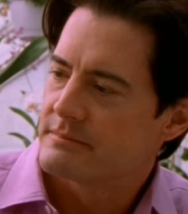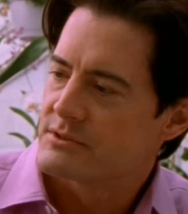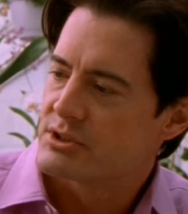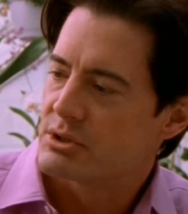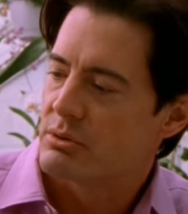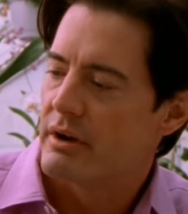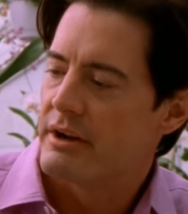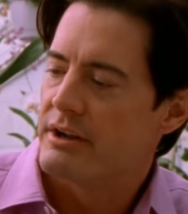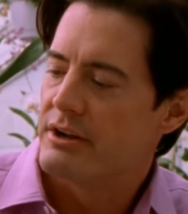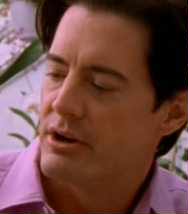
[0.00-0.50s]

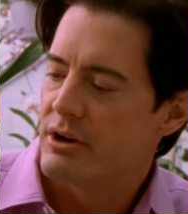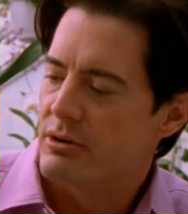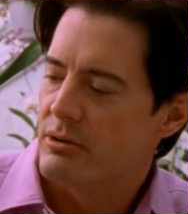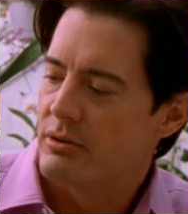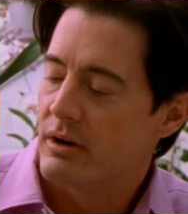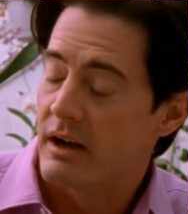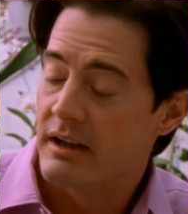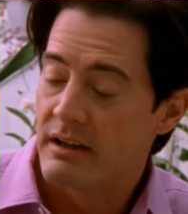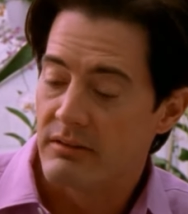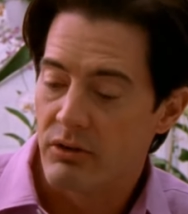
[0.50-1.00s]
So I
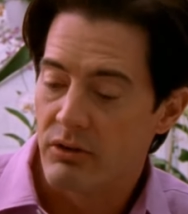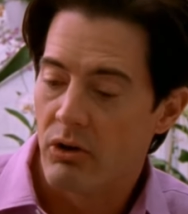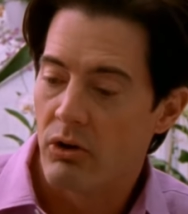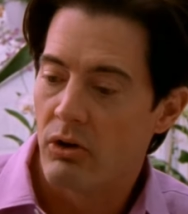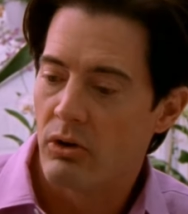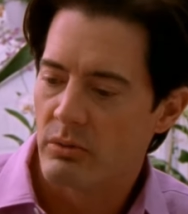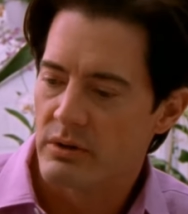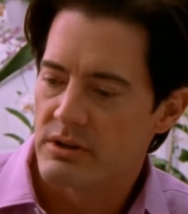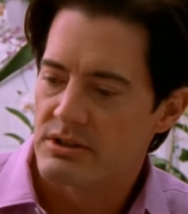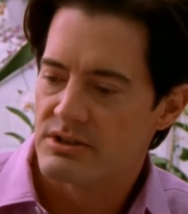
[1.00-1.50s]
know, I have
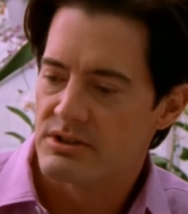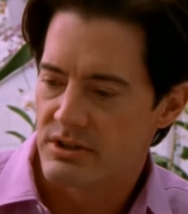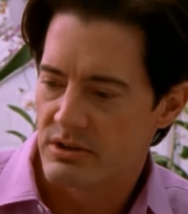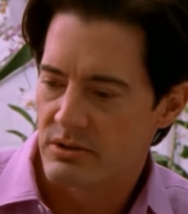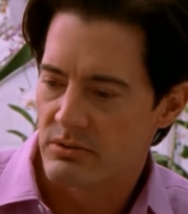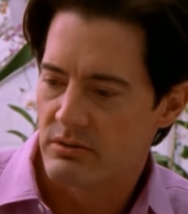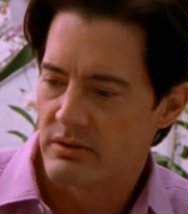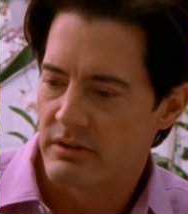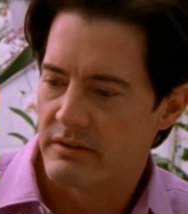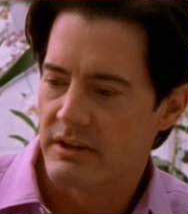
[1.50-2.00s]
always
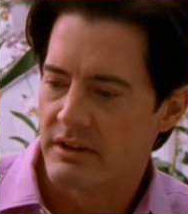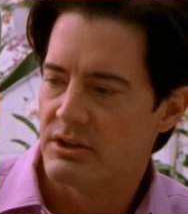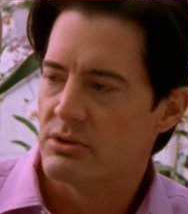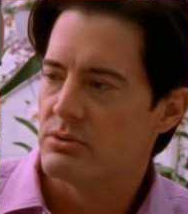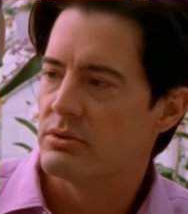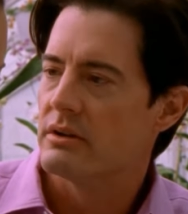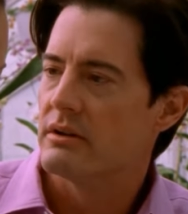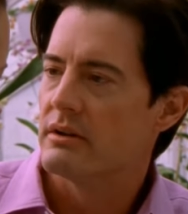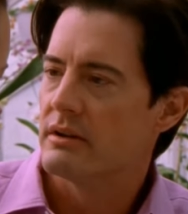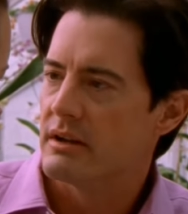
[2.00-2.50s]
known that you
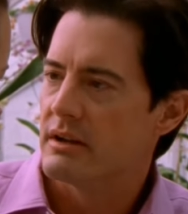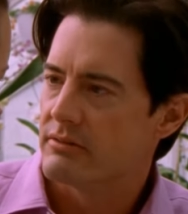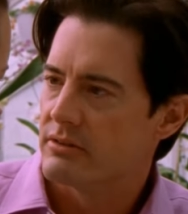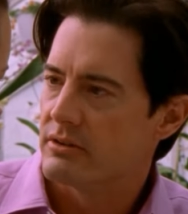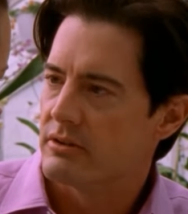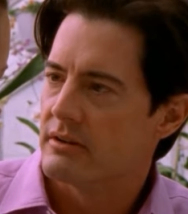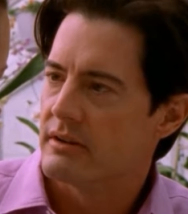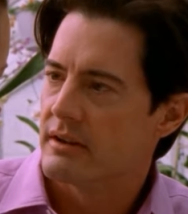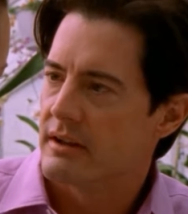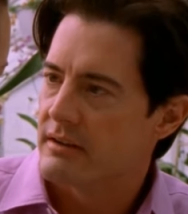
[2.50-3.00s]
could
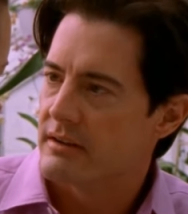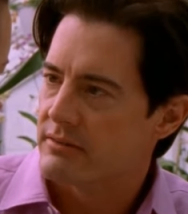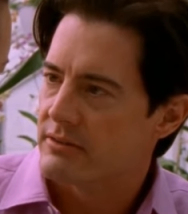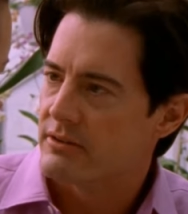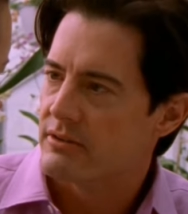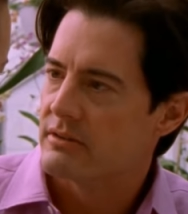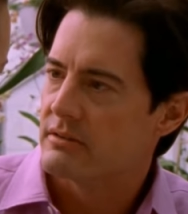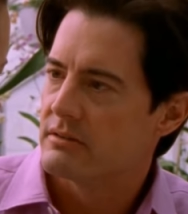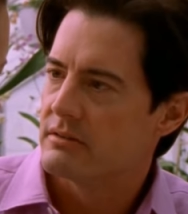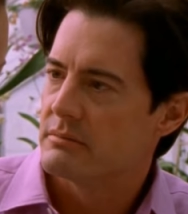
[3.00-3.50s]
never,
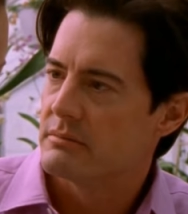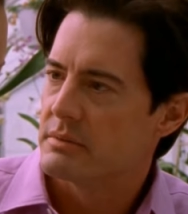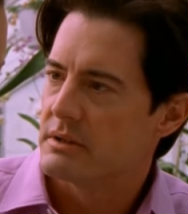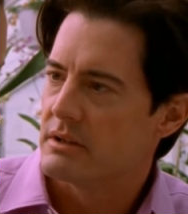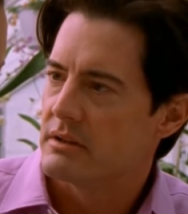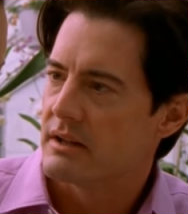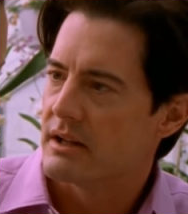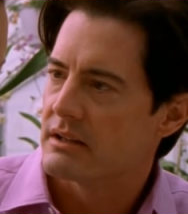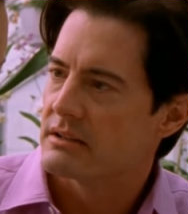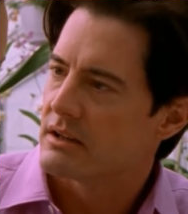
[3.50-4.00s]
ever
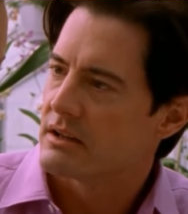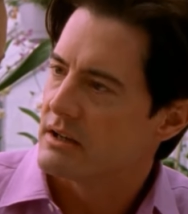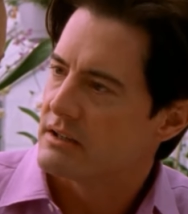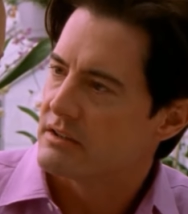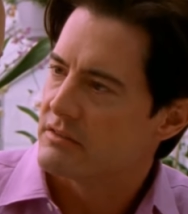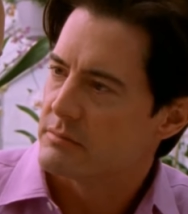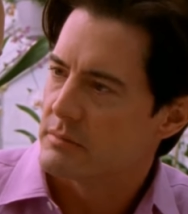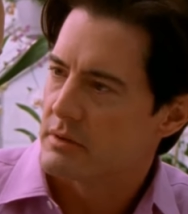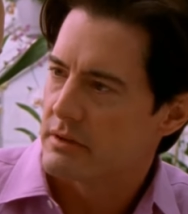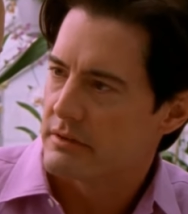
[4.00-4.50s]
be that
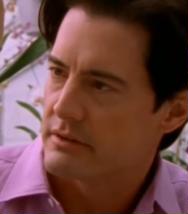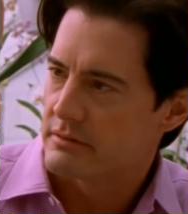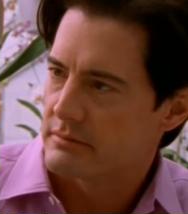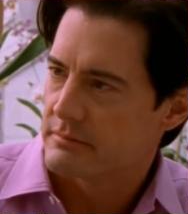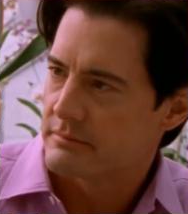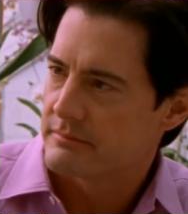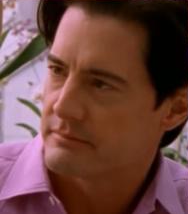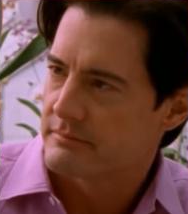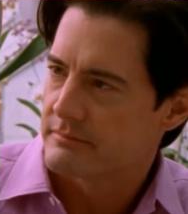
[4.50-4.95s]
kind of mother.